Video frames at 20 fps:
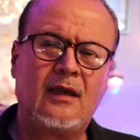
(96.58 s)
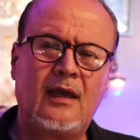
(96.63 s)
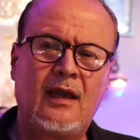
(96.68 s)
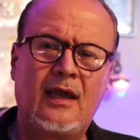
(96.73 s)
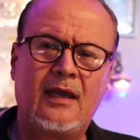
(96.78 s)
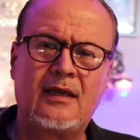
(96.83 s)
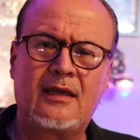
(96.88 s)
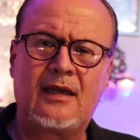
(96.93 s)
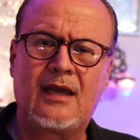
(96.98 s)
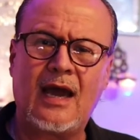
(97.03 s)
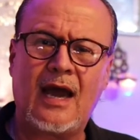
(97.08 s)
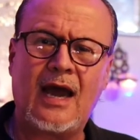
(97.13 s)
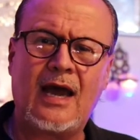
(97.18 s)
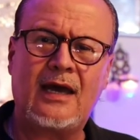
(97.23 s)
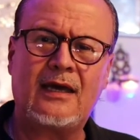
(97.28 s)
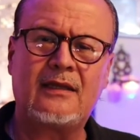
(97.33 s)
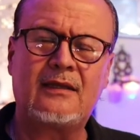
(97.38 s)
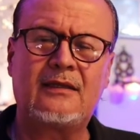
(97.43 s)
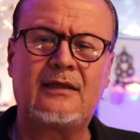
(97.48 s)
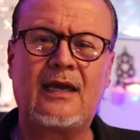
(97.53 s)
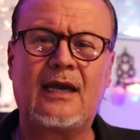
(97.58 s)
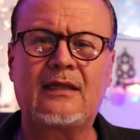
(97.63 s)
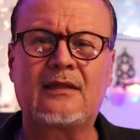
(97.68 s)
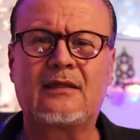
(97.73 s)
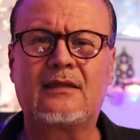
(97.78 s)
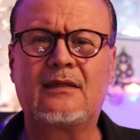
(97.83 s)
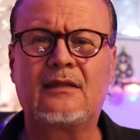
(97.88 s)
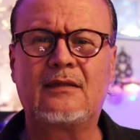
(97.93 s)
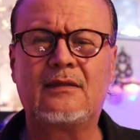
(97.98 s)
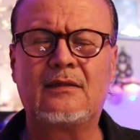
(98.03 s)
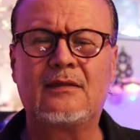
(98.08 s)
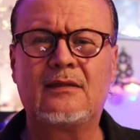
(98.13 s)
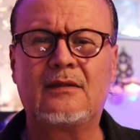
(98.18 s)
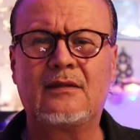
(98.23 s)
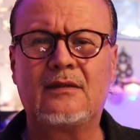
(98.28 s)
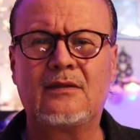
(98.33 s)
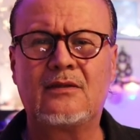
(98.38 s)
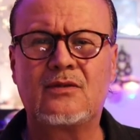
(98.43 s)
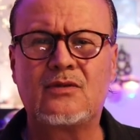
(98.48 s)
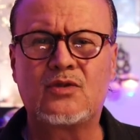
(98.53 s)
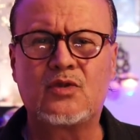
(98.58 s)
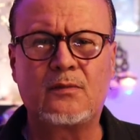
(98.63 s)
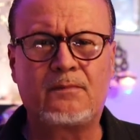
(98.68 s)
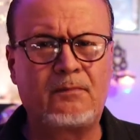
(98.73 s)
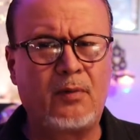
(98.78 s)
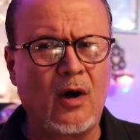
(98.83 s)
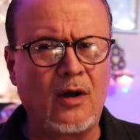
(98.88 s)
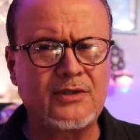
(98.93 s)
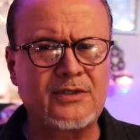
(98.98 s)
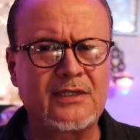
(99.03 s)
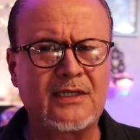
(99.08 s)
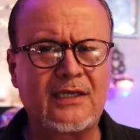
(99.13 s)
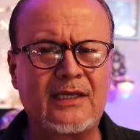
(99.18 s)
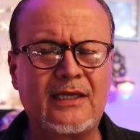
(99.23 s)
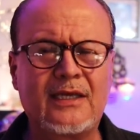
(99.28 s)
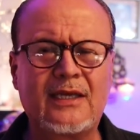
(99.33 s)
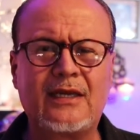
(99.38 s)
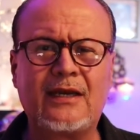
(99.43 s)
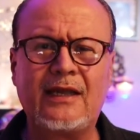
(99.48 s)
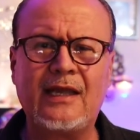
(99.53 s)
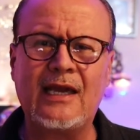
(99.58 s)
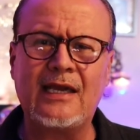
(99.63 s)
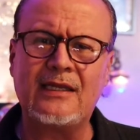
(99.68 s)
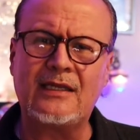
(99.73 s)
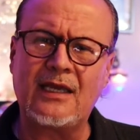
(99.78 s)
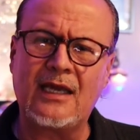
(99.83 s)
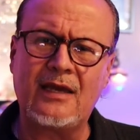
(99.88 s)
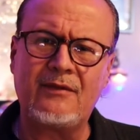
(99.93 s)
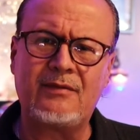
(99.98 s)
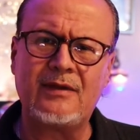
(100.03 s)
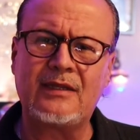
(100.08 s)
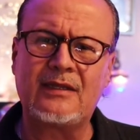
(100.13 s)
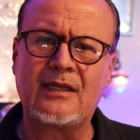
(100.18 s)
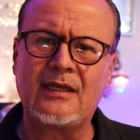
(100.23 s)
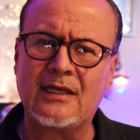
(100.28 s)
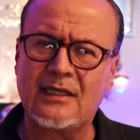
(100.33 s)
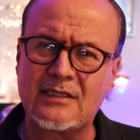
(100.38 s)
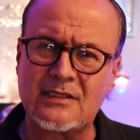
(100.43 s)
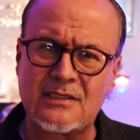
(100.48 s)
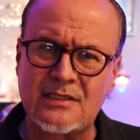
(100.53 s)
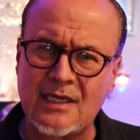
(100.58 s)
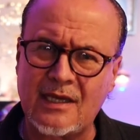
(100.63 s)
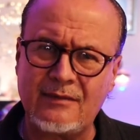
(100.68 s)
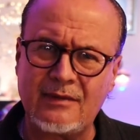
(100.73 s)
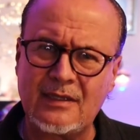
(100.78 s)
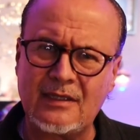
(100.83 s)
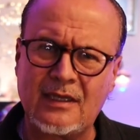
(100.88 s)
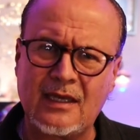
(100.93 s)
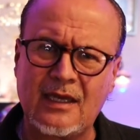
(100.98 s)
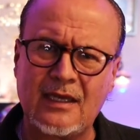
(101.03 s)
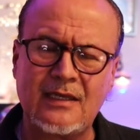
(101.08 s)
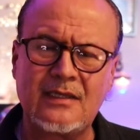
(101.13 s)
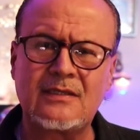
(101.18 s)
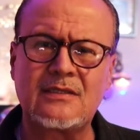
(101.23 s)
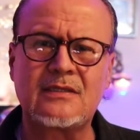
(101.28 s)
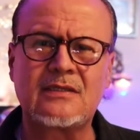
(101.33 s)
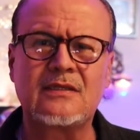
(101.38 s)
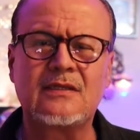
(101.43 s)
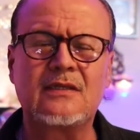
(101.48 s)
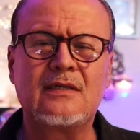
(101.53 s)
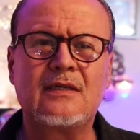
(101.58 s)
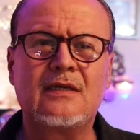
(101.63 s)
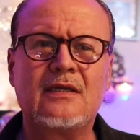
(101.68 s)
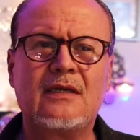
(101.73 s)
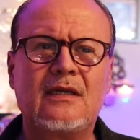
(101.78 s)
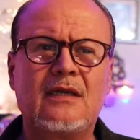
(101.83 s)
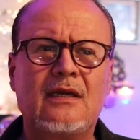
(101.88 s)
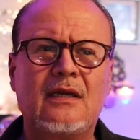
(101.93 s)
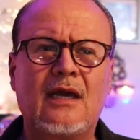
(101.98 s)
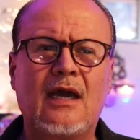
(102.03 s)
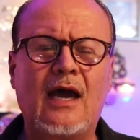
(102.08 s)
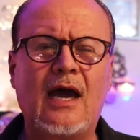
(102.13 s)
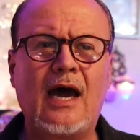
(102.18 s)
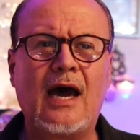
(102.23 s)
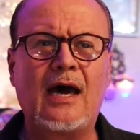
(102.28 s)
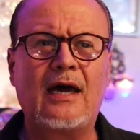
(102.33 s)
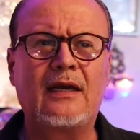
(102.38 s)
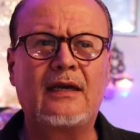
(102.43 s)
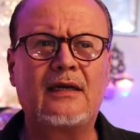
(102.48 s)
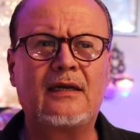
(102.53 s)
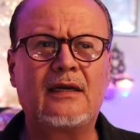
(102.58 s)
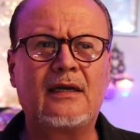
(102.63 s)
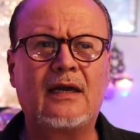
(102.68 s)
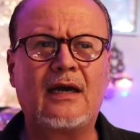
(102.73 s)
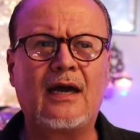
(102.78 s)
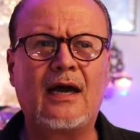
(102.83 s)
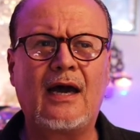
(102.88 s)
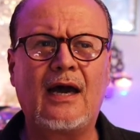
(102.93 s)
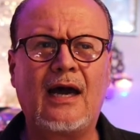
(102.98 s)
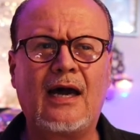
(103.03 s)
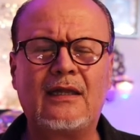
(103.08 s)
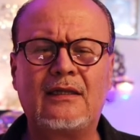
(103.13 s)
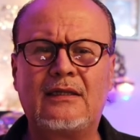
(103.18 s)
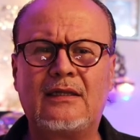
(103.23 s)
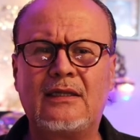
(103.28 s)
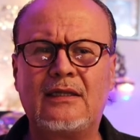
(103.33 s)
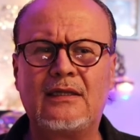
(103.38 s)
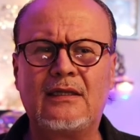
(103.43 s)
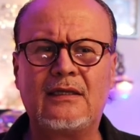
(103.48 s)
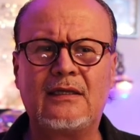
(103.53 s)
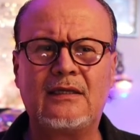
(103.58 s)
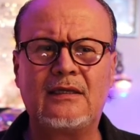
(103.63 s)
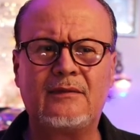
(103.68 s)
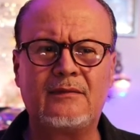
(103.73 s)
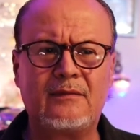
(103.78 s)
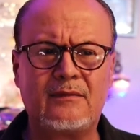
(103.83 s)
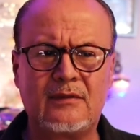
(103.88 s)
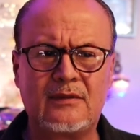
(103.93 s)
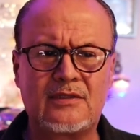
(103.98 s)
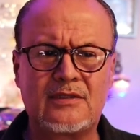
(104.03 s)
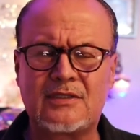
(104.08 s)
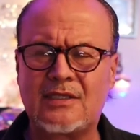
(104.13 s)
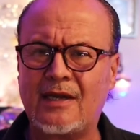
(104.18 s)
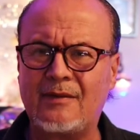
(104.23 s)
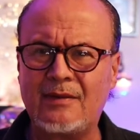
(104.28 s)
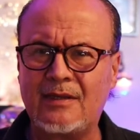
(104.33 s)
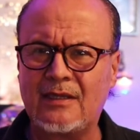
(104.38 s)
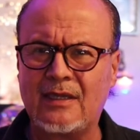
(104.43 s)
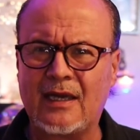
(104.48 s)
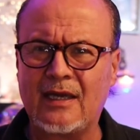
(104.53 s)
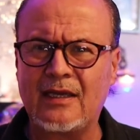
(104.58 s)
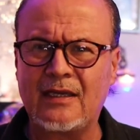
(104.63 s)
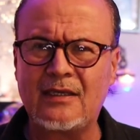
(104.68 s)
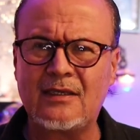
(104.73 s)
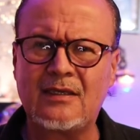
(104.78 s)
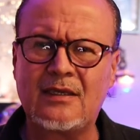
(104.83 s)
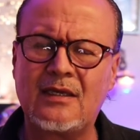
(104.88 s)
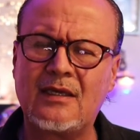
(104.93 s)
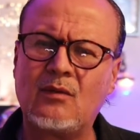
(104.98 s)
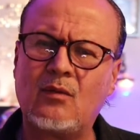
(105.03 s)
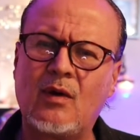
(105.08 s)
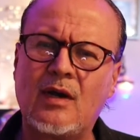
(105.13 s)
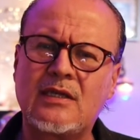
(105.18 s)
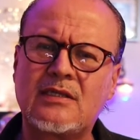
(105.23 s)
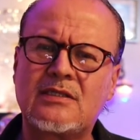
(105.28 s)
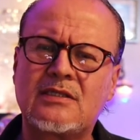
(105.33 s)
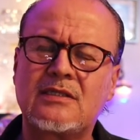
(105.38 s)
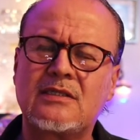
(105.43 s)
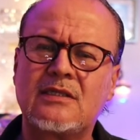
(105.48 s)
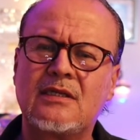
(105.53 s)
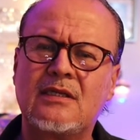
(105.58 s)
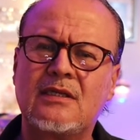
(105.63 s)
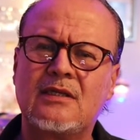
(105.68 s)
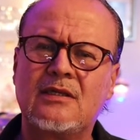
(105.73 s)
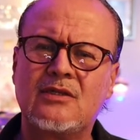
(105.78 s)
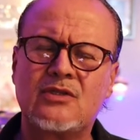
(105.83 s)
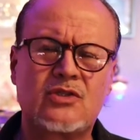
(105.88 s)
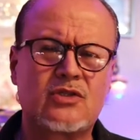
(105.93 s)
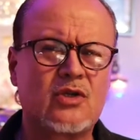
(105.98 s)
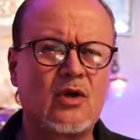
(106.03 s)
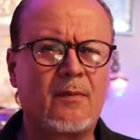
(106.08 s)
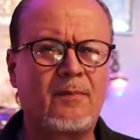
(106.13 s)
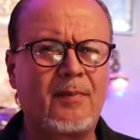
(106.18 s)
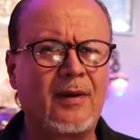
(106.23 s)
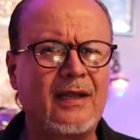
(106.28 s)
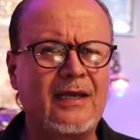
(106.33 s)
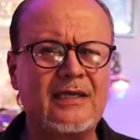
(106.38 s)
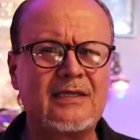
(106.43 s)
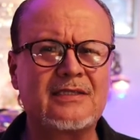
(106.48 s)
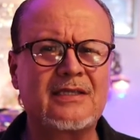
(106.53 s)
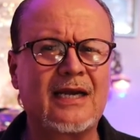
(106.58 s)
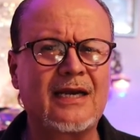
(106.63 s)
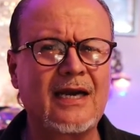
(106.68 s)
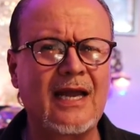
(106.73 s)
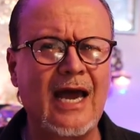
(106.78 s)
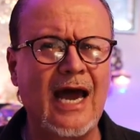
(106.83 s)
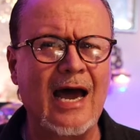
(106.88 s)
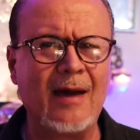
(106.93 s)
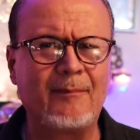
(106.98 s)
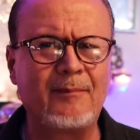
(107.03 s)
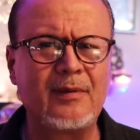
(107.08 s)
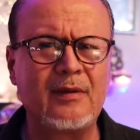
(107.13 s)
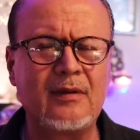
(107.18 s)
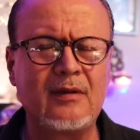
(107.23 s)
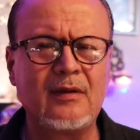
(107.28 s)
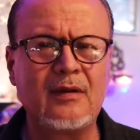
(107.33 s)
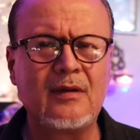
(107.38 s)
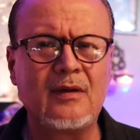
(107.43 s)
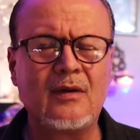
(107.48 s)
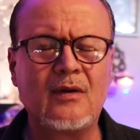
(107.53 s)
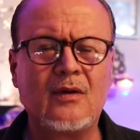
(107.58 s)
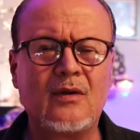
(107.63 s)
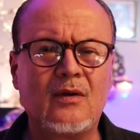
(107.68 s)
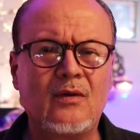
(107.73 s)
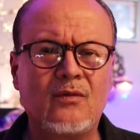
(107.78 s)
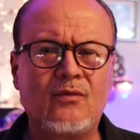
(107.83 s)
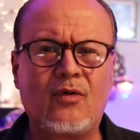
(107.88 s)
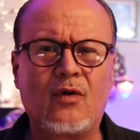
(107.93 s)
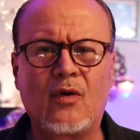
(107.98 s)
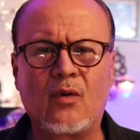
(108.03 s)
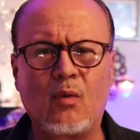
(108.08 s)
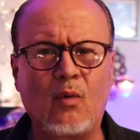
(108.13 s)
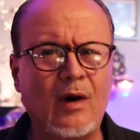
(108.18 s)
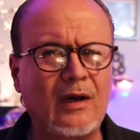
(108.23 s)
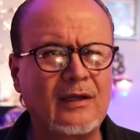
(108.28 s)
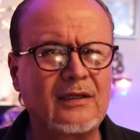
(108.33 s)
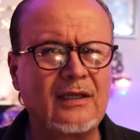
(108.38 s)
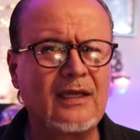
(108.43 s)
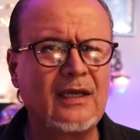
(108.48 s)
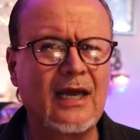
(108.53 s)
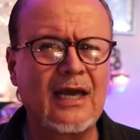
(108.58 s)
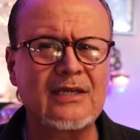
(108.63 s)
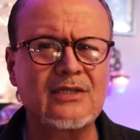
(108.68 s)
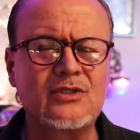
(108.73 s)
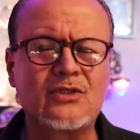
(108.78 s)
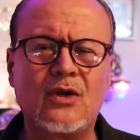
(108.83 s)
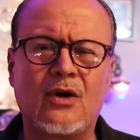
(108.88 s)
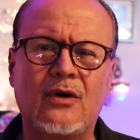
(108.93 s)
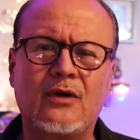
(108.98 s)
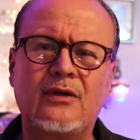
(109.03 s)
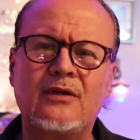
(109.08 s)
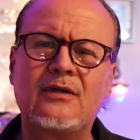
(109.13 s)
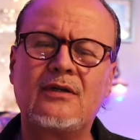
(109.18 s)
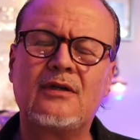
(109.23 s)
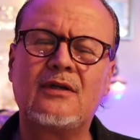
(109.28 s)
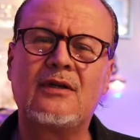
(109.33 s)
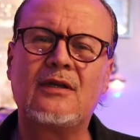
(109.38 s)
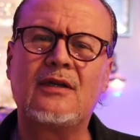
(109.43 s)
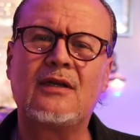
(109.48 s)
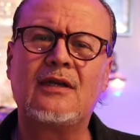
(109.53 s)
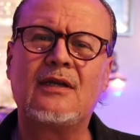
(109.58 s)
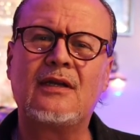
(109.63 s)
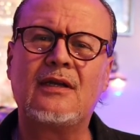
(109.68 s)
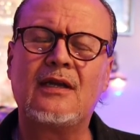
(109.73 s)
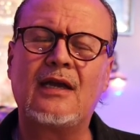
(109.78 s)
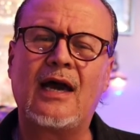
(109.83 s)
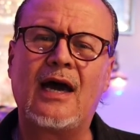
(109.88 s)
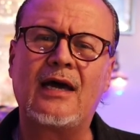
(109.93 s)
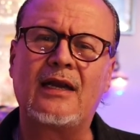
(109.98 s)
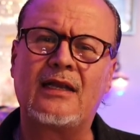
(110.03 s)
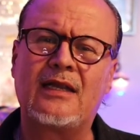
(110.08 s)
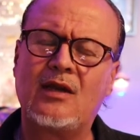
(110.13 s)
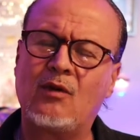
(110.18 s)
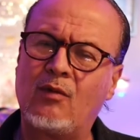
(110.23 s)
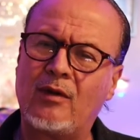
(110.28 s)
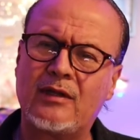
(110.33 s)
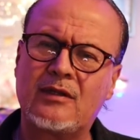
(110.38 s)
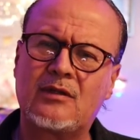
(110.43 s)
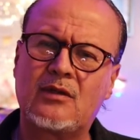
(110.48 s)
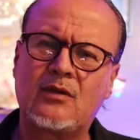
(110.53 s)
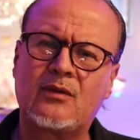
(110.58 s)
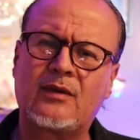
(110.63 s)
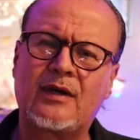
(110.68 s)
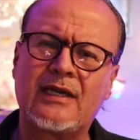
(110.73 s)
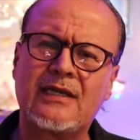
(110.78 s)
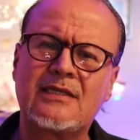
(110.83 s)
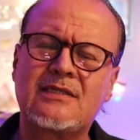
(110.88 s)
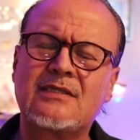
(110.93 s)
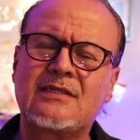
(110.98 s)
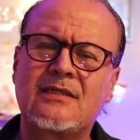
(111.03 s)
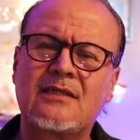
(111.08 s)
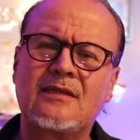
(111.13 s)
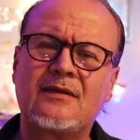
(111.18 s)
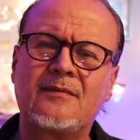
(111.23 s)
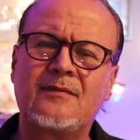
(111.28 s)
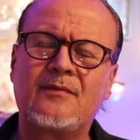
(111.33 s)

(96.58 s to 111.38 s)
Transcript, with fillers: A God that supposedly create everything in seven days, and at the seventh day, He was so pleased and happy for what He has done, and He went to rest.